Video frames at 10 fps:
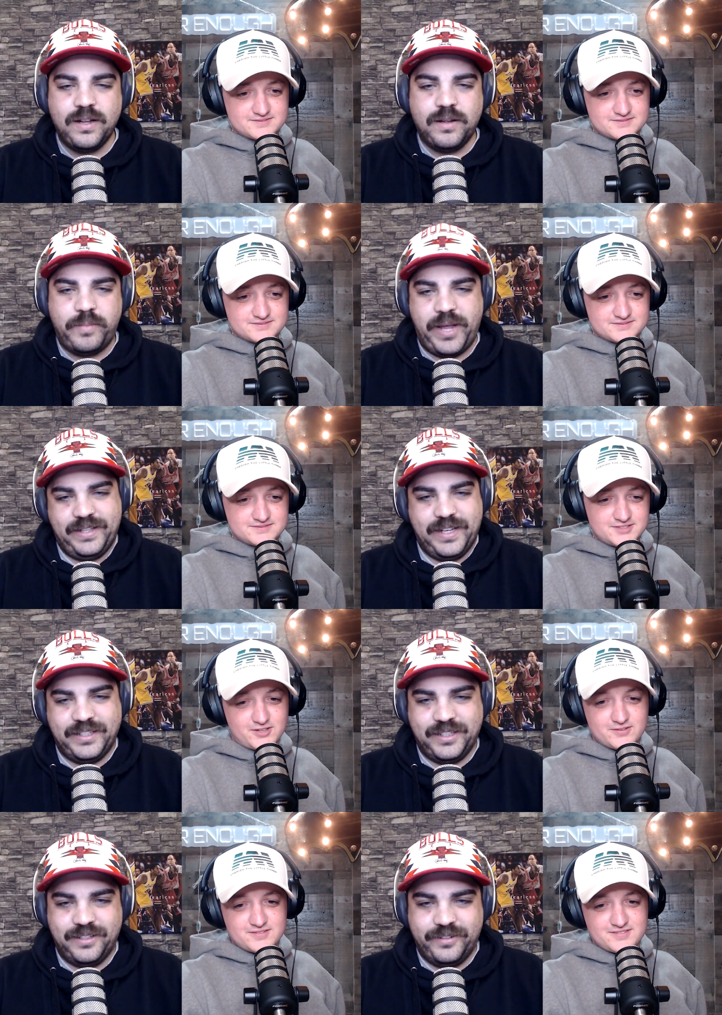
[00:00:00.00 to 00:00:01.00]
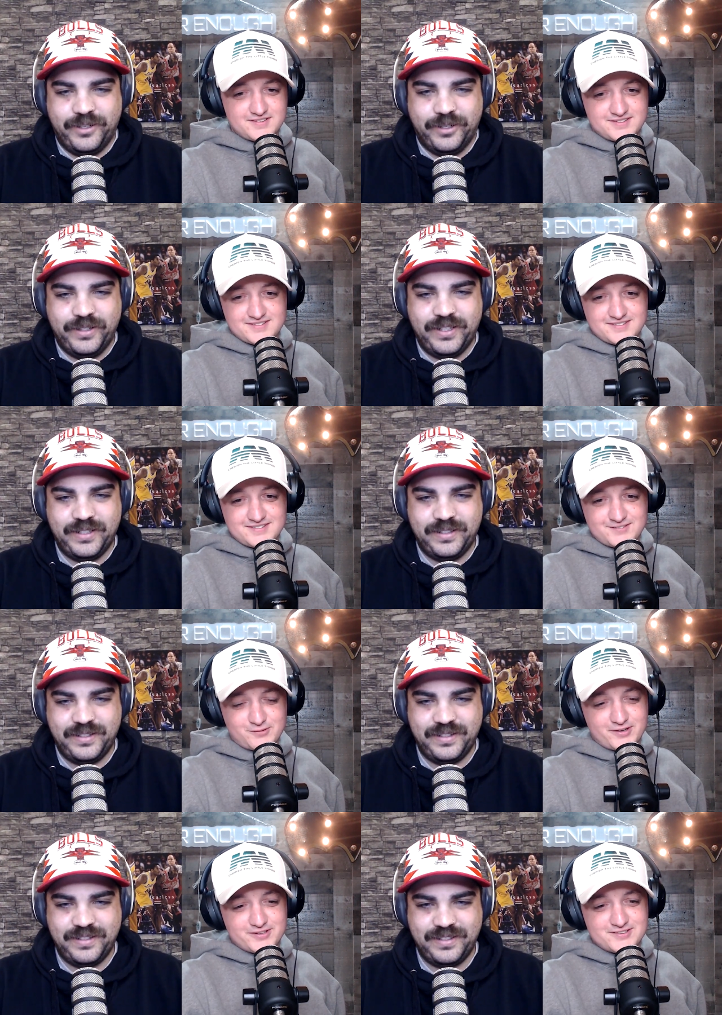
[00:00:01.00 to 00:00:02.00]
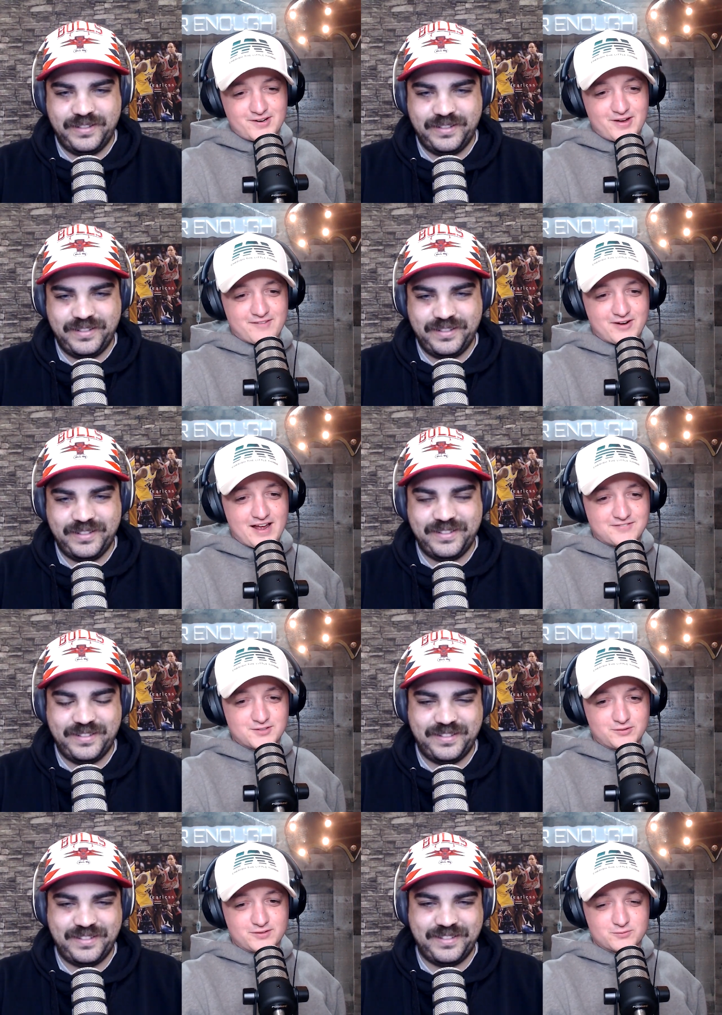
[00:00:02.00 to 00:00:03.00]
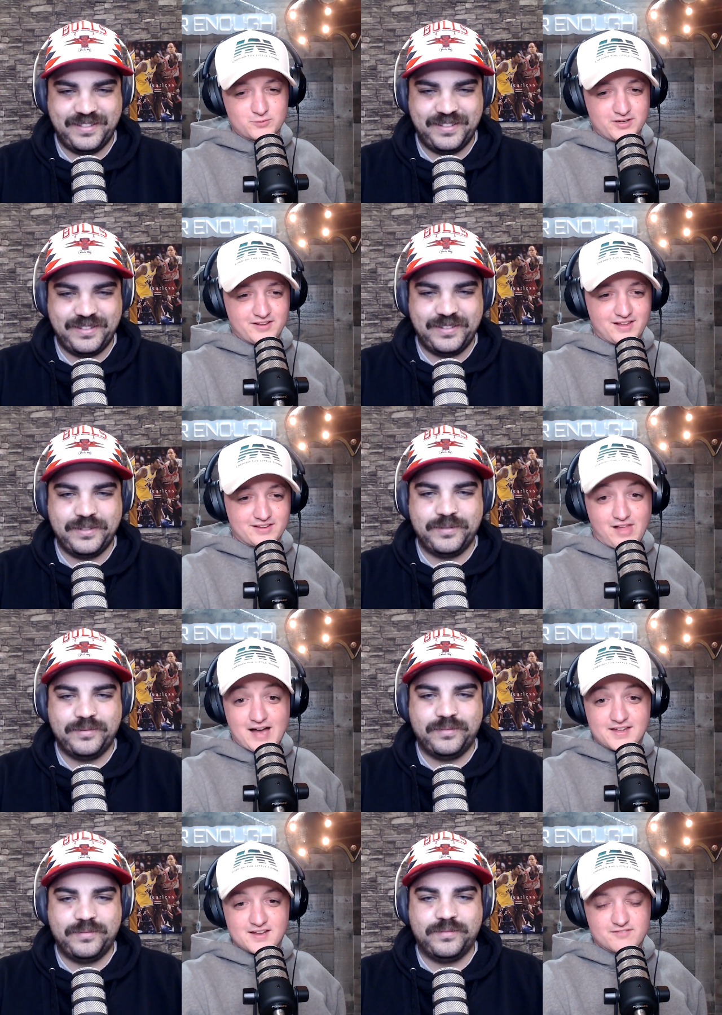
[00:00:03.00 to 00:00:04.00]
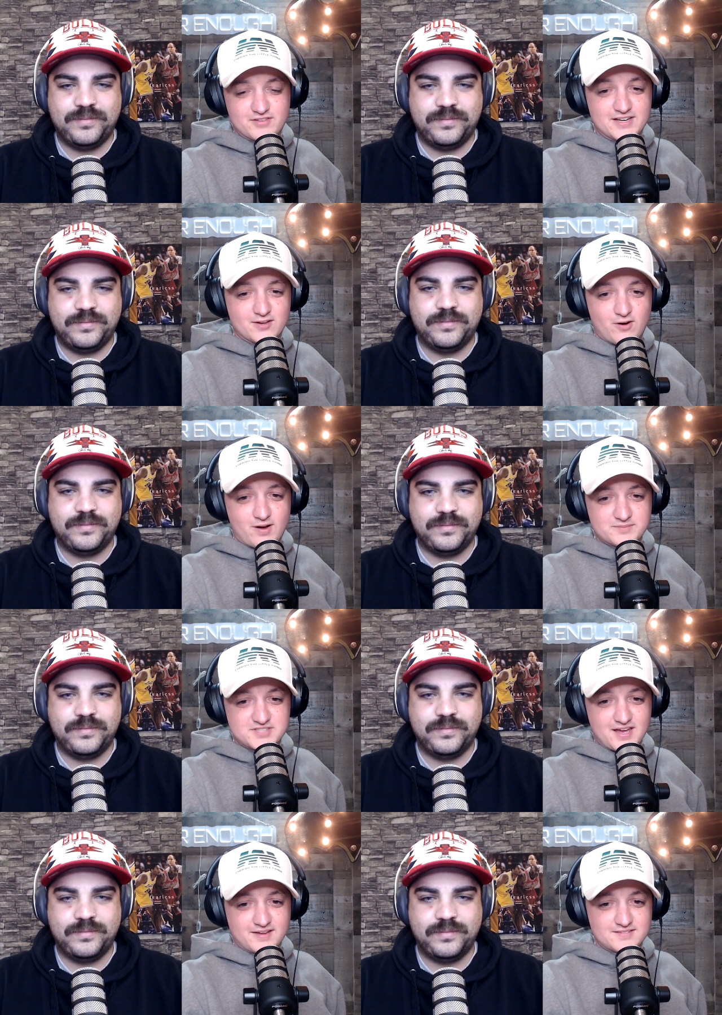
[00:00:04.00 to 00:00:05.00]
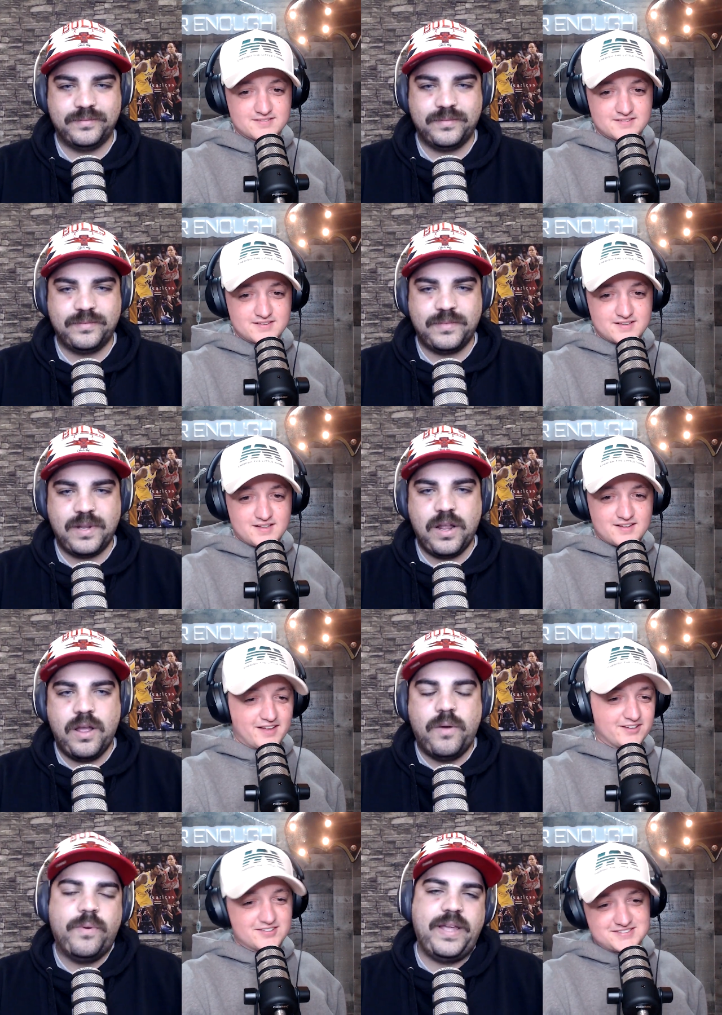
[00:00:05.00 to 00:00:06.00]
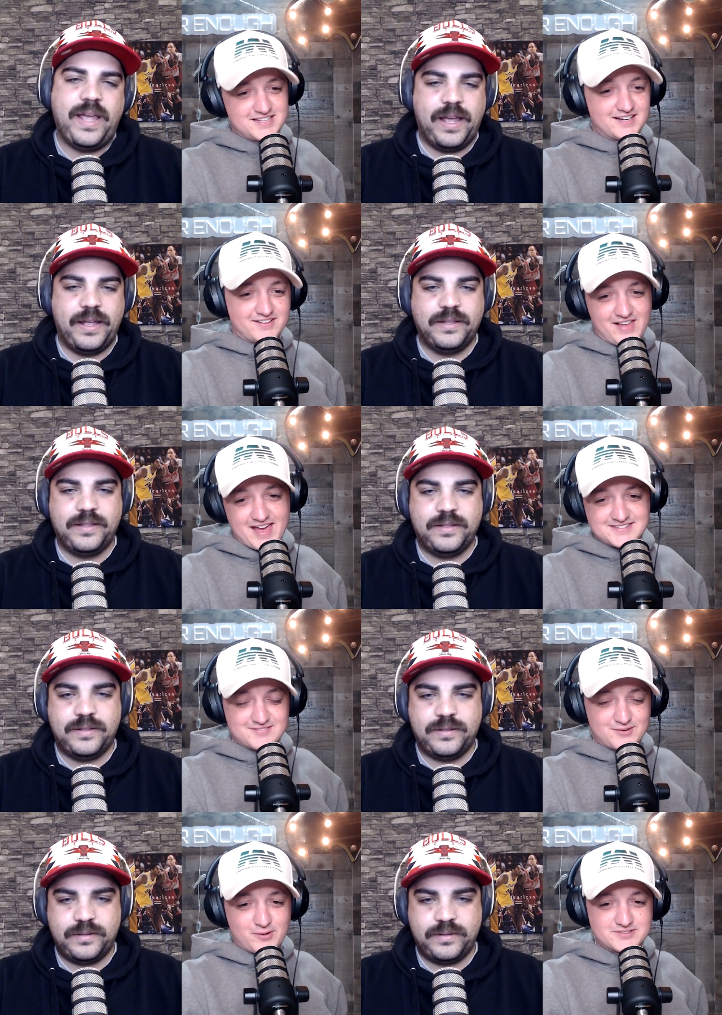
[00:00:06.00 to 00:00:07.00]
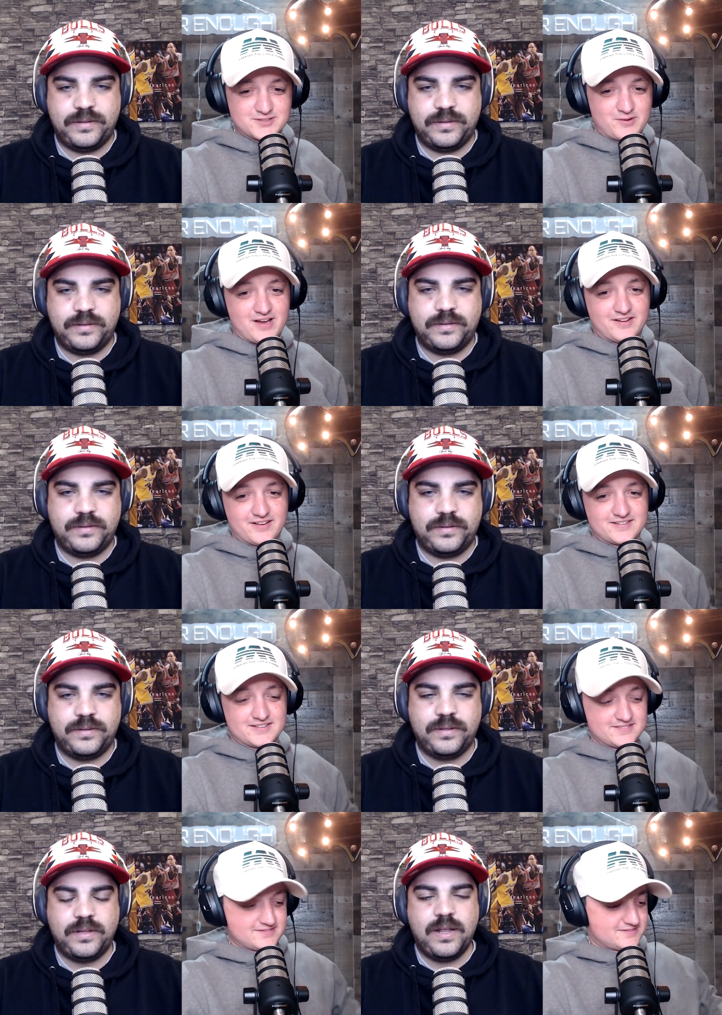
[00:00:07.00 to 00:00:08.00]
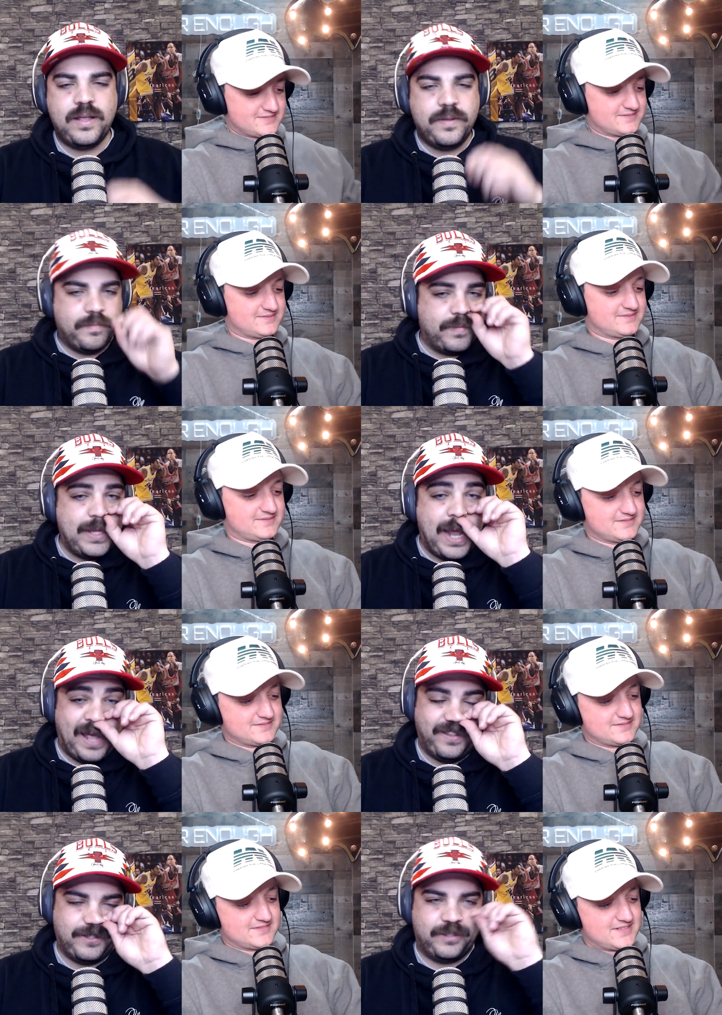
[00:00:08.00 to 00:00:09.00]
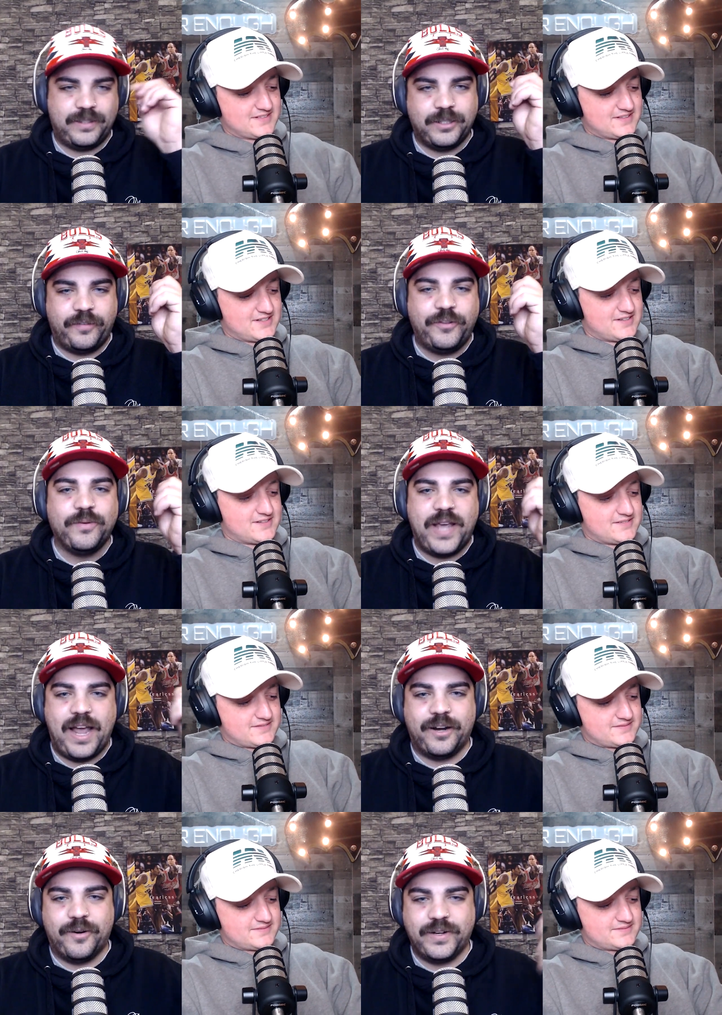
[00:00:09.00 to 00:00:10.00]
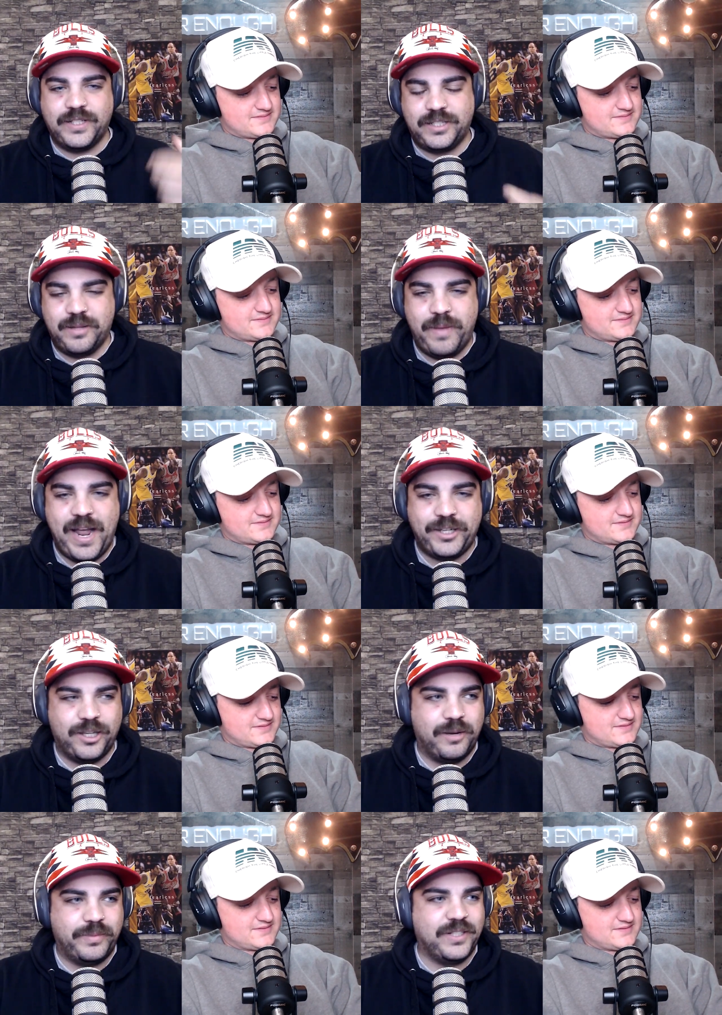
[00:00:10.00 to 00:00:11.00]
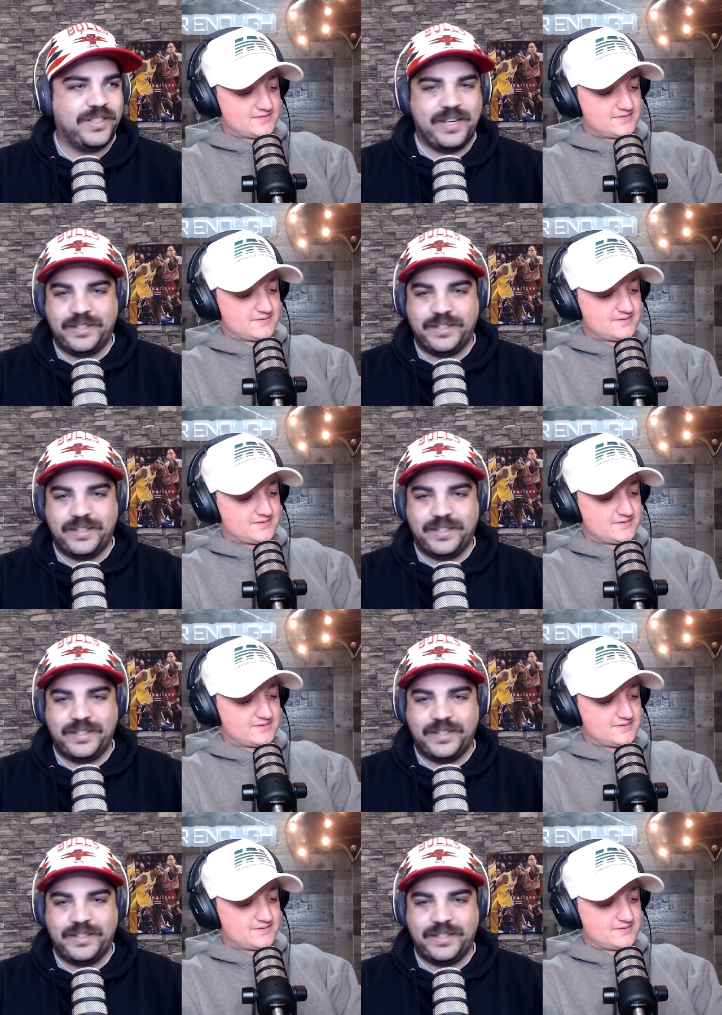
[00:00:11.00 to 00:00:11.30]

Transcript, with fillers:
Speaker 1: pay attention you, to the road. You, well, you don't ever have to li- really like lock into the video. I'm saying,
Speaker 2: no, like you just yeah. need a
Speaker 1: glance every once in a while, like.
Speaker 2: Yeah, there's there's a few categories. There's the mashup. There's like the